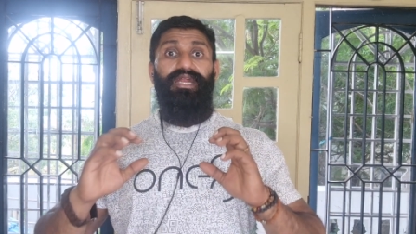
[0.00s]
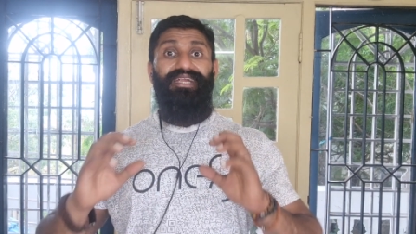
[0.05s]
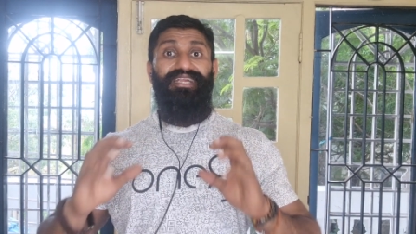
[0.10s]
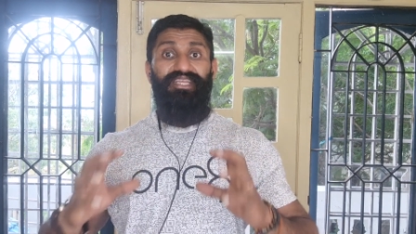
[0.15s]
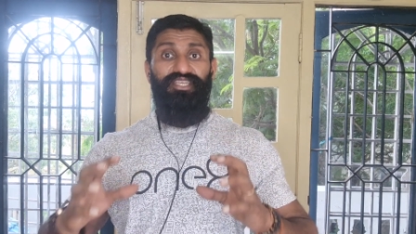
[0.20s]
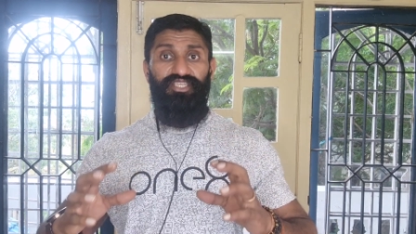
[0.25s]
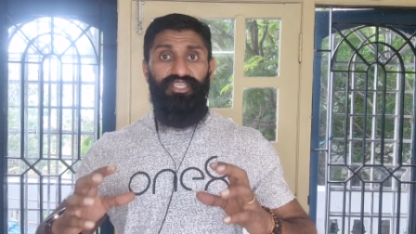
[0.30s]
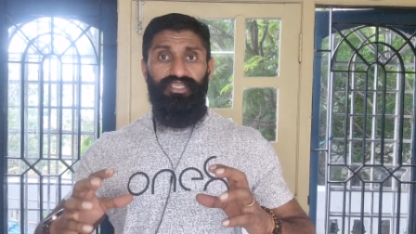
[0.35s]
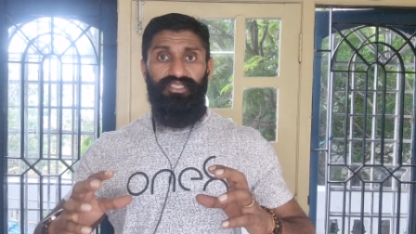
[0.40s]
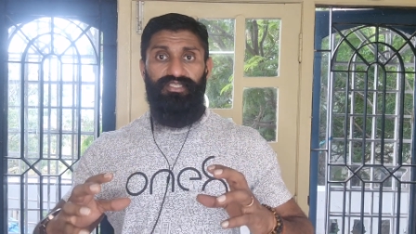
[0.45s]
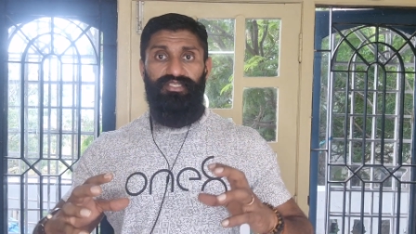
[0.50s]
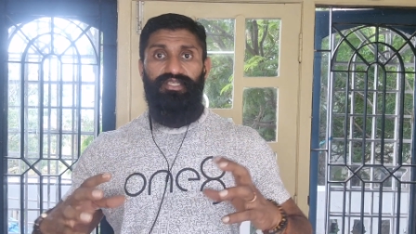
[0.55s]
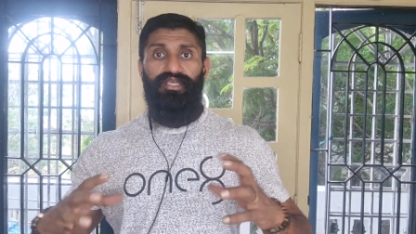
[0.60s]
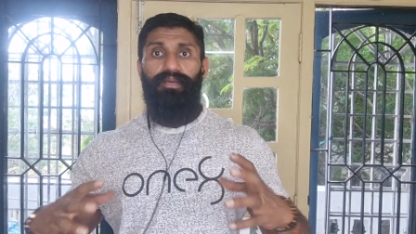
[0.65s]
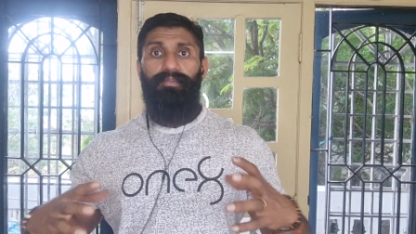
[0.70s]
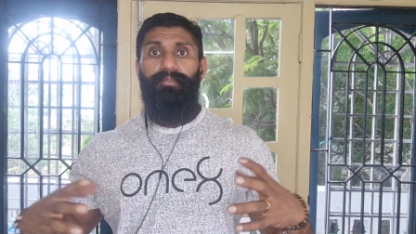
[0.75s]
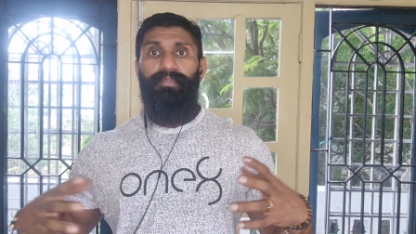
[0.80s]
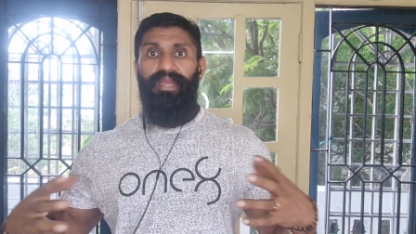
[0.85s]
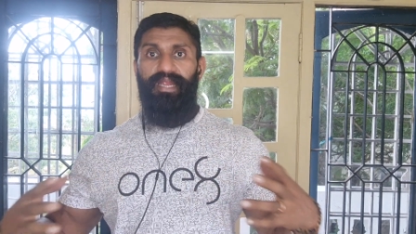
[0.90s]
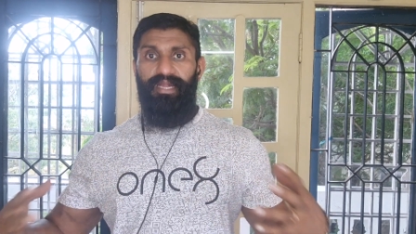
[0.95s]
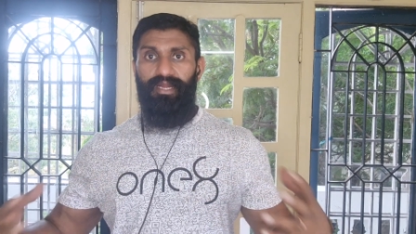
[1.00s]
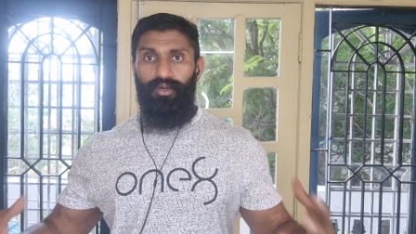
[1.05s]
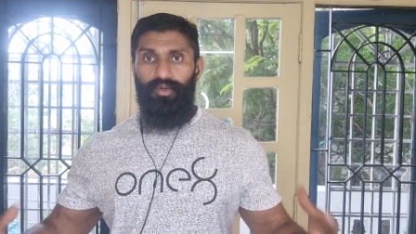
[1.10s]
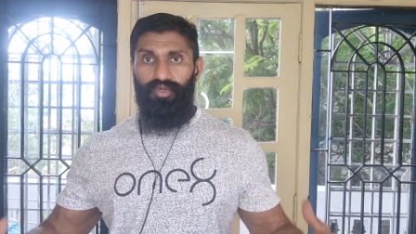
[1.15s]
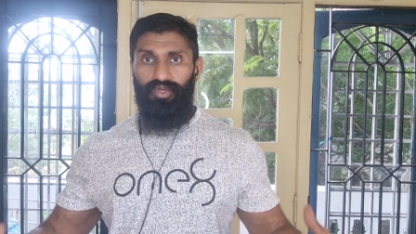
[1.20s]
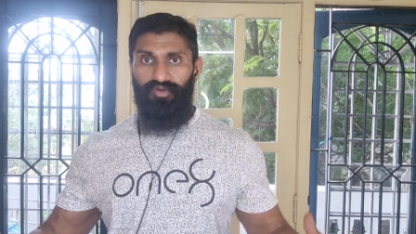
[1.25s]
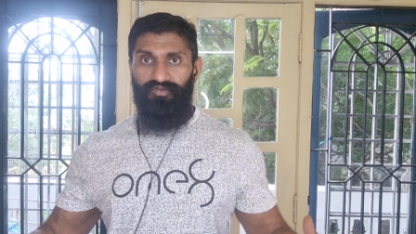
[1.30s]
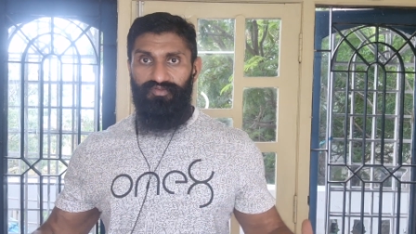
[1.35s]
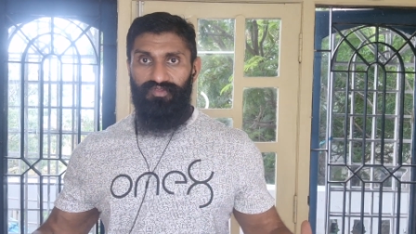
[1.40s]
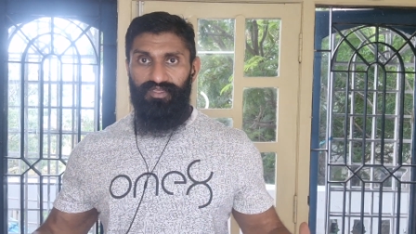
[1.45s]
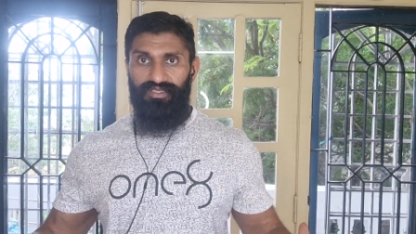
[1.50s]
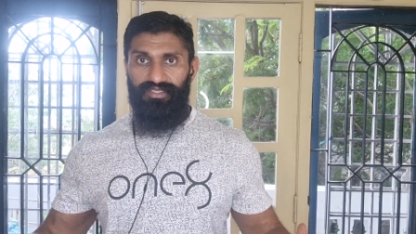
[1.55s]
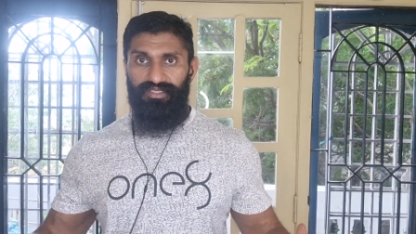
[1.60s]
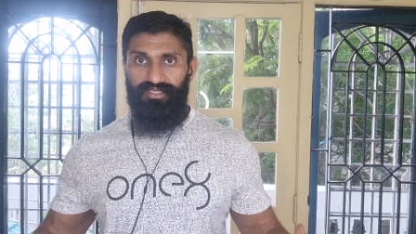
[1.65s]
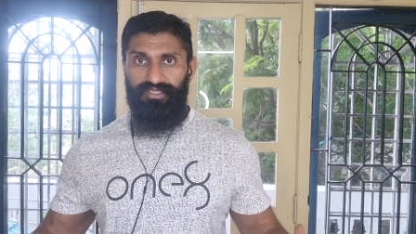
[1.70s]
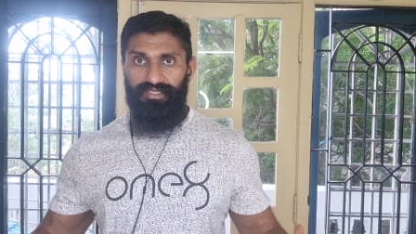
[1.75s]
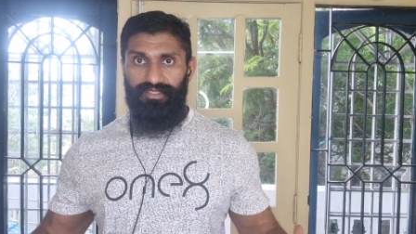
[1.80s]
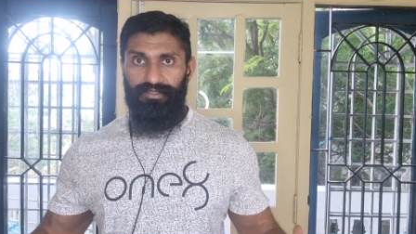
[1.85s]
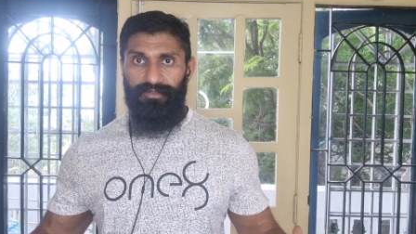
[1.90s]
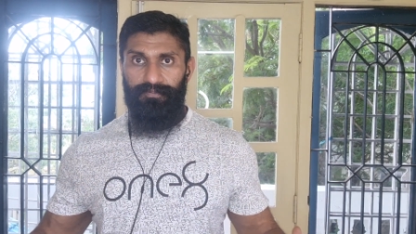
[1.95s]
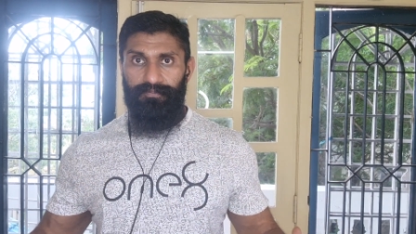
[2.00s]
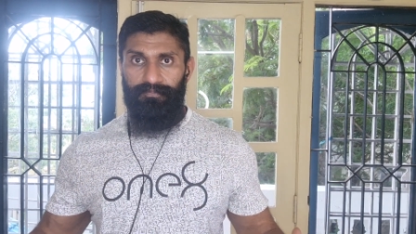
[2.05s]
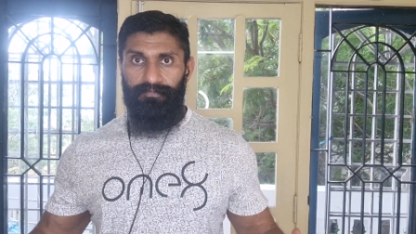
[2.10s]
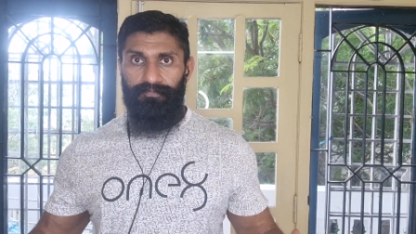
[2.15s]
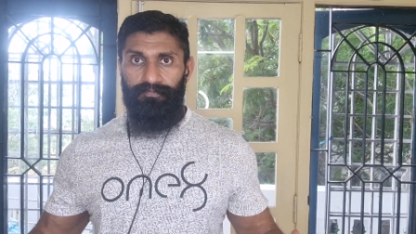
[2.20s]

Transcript: dishes made out of this.